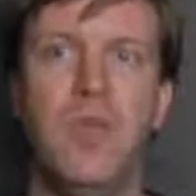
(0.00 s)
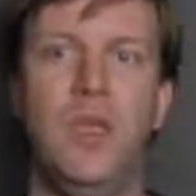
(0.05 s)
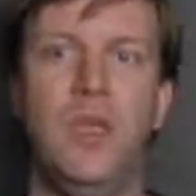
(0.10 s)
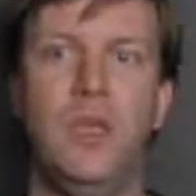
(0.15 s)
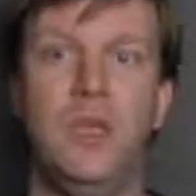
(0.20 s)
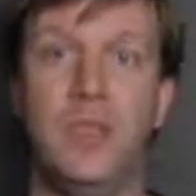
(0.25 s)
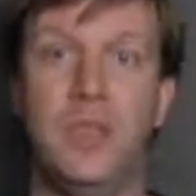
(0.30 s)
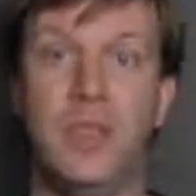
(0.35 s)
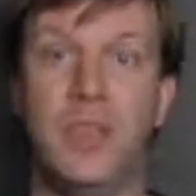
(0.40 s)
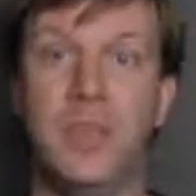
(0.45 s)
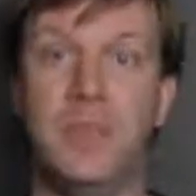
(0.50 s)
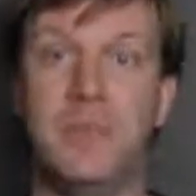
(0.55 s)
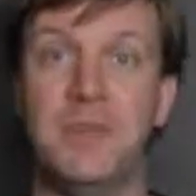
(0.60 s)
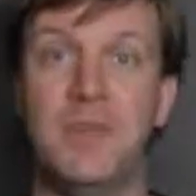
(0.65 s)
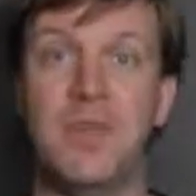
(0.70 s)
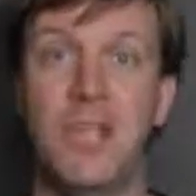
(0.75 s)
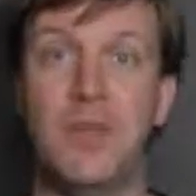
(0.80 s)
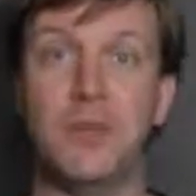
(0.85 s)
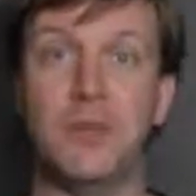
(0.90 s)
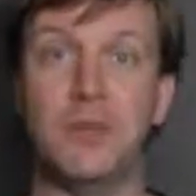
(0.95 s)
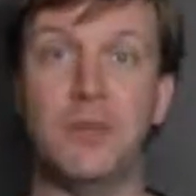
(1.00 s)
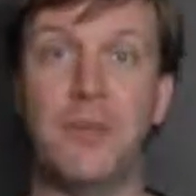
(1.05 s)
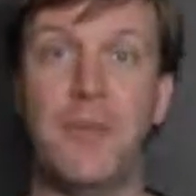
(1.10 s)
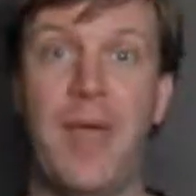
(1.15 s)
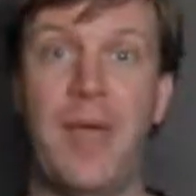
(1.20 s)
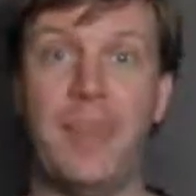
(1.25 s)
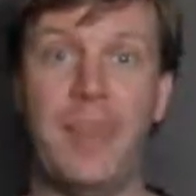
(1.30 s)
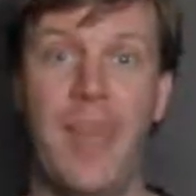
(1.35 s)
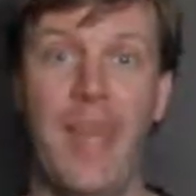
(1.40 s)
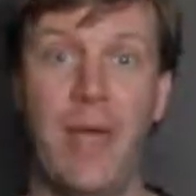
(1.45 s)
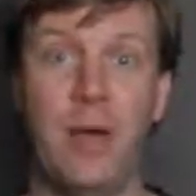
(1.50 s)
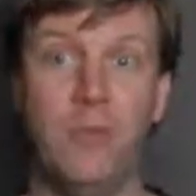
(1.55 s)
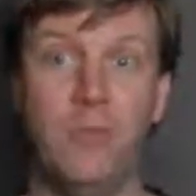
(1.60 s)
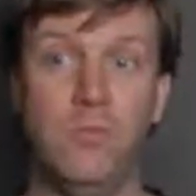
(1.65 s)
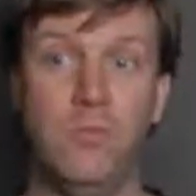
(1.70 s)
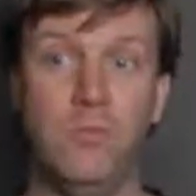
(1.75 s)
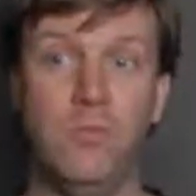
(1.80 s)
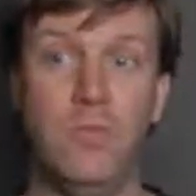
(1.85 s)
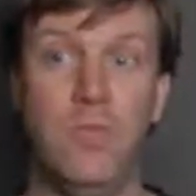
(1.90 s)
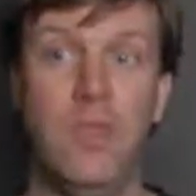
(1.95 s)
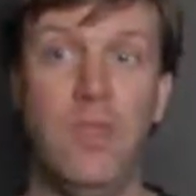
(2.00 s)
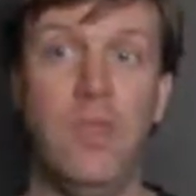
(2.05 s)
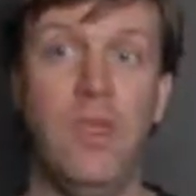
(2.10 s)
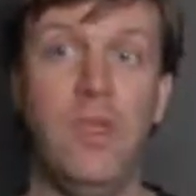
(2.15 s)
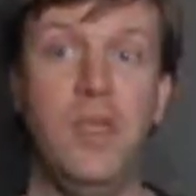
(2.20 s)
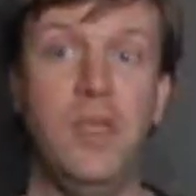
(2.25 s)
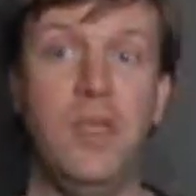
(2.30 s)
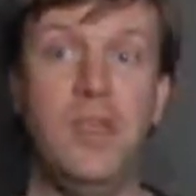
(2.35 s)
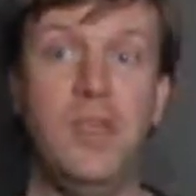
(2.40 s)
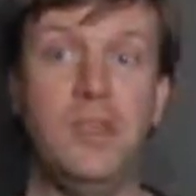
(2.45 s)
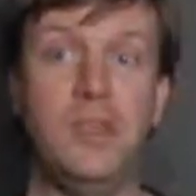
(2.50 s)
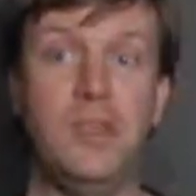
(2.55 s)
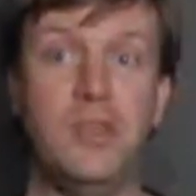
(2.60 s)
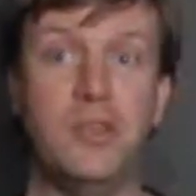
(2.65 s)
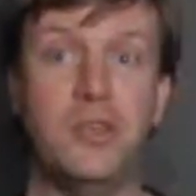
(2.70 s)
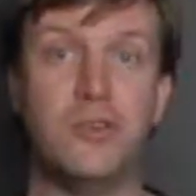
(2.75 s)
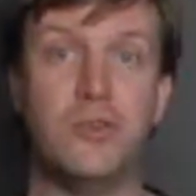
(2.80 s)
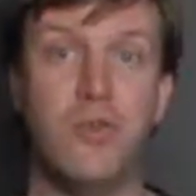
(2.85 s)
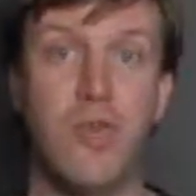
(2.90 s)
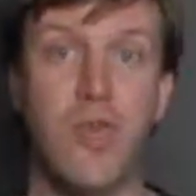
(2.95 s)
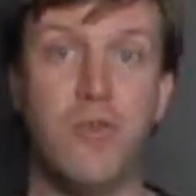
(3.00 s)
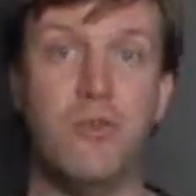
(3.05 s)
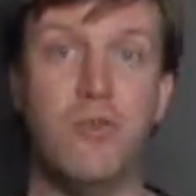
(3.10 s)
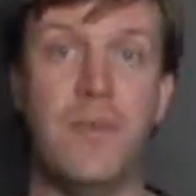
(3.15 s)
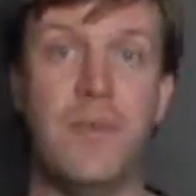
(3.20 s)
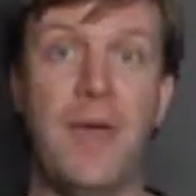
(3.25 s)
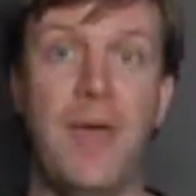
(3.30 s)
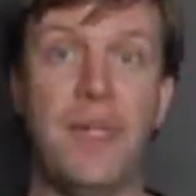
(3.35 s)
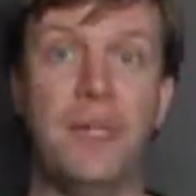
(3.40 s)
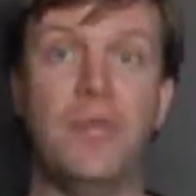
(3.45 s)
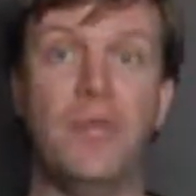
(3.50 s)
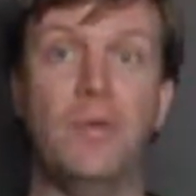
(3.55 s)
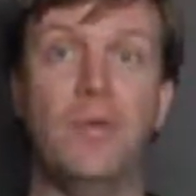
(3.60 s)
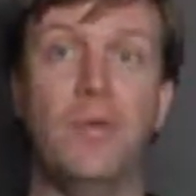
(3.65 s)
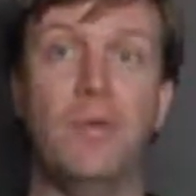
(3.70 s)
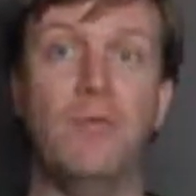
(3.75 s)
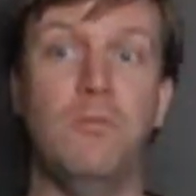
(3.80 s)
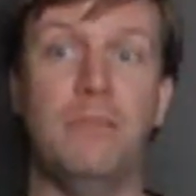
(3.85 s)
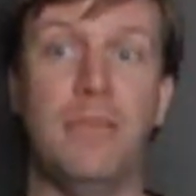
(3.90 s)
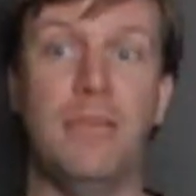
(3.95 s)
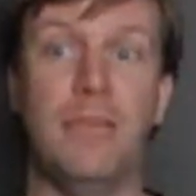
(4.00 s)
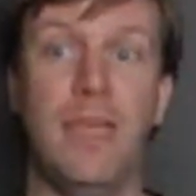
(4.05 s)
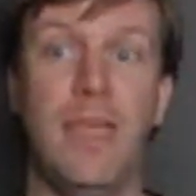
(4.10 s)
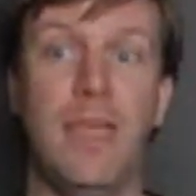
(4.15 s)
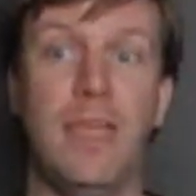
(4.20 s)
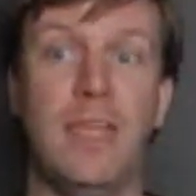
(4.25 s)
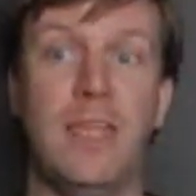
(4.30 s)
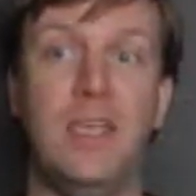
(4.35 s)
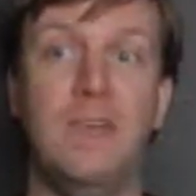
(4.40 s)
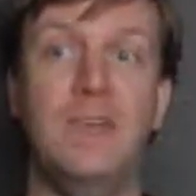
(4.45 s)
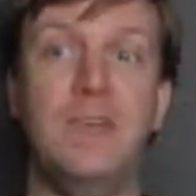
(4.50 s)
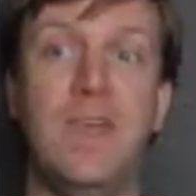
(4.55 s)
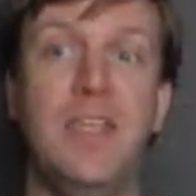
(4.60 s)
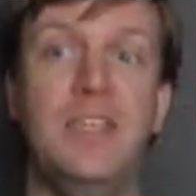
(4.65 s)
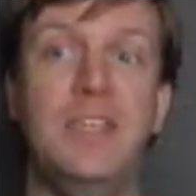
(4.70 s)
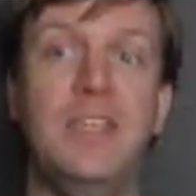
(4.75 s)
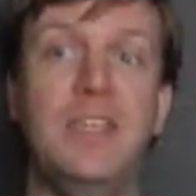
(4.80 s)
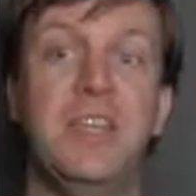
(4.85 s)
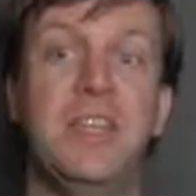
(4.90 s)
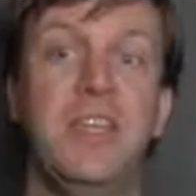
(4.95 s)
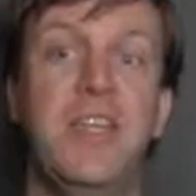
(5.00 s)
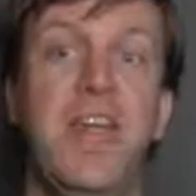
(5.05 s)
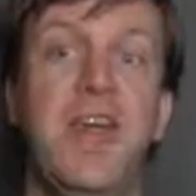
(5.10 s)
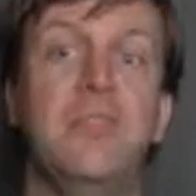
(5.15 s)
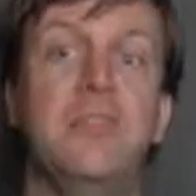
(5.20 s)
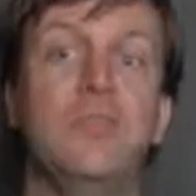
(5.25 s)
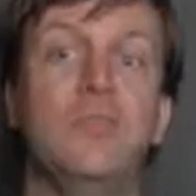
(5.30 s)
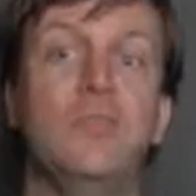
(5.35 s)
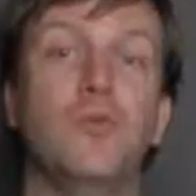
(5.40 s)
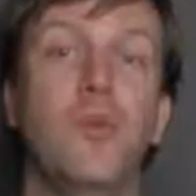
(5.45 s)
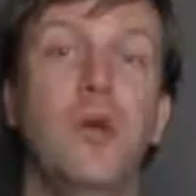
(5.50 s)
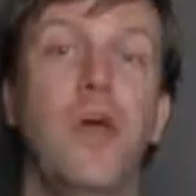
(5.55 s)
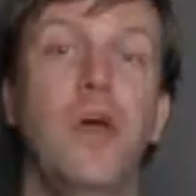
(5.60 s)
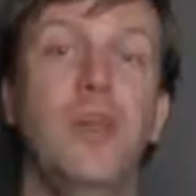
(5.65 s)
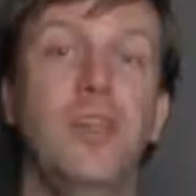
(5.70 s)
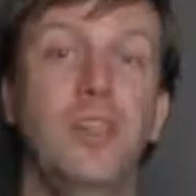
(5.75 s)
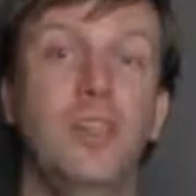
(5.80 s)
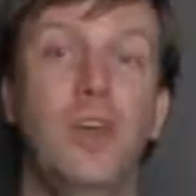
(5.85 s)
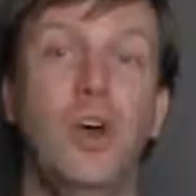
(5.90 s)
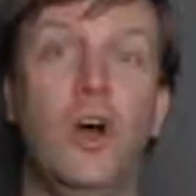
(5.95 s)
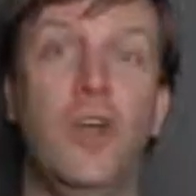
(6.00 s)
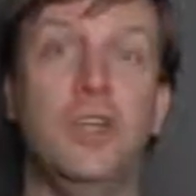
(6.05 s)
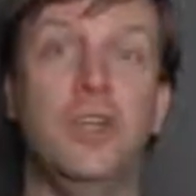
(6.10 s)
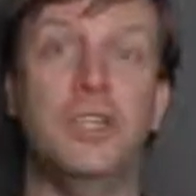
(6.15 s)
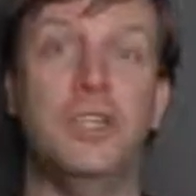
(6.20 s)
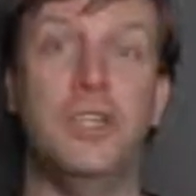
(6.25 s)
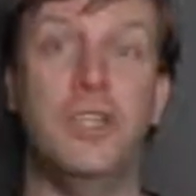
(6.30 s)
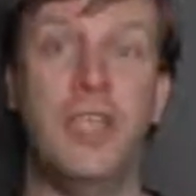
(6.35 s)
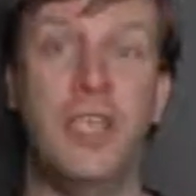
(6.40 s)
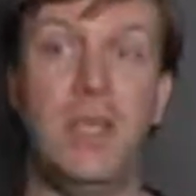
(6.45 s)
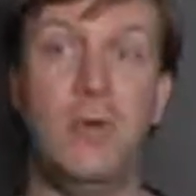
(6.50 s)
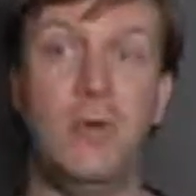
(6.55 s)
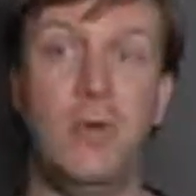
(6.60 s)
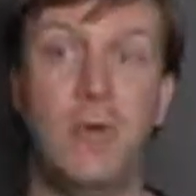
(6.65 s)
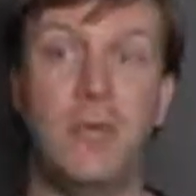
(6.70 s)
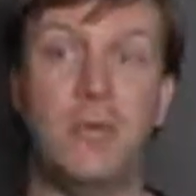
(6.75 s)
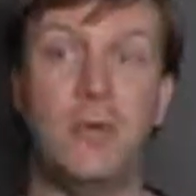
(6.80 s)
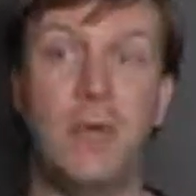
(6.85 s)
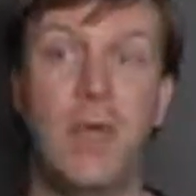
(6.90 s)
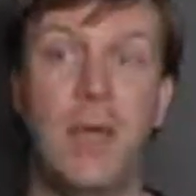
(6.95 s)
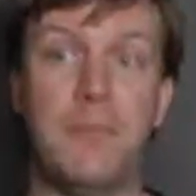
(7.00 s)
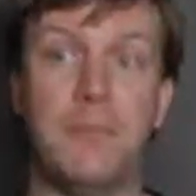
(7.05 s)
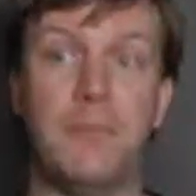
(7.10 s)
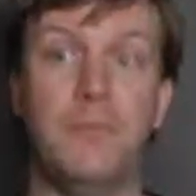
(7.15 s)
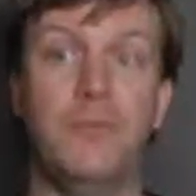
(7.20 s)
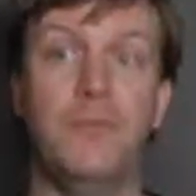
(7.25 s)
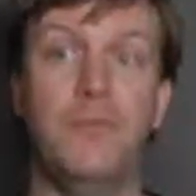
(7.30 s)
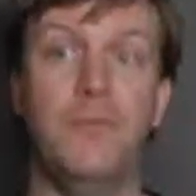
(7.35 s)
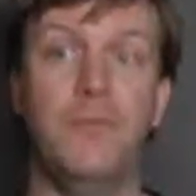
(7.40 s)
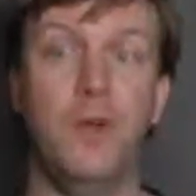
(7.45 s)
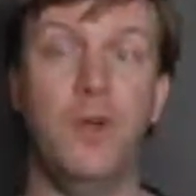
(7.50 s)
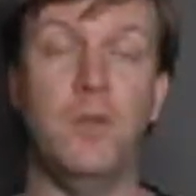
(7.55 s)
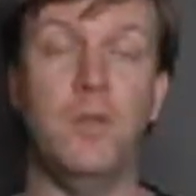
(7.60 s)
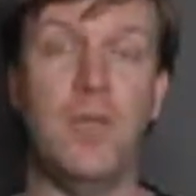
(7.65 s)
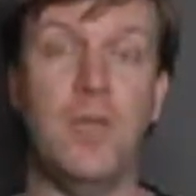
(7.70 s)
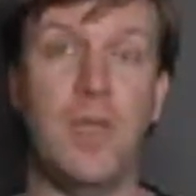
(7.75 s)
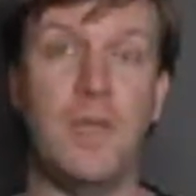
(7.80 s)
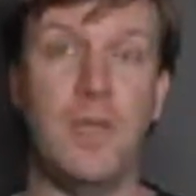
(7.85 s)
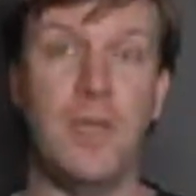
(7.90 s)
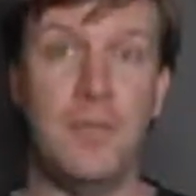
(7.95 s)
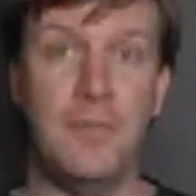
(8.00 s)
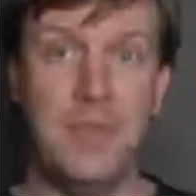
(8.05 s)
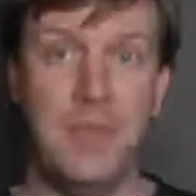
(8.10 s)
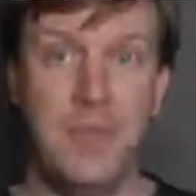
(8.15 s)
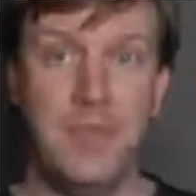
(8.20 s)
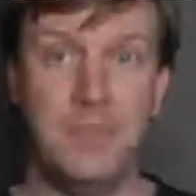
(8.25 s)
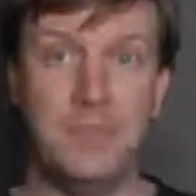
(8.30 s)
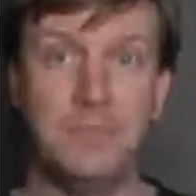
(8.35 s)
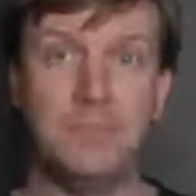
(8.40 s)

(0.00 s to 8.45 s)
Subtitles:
You think the mosquitoes are bad now? Just try to imagine what it would be like if they didn't have to try and dodge sticky web traps to avoid becoming a meal.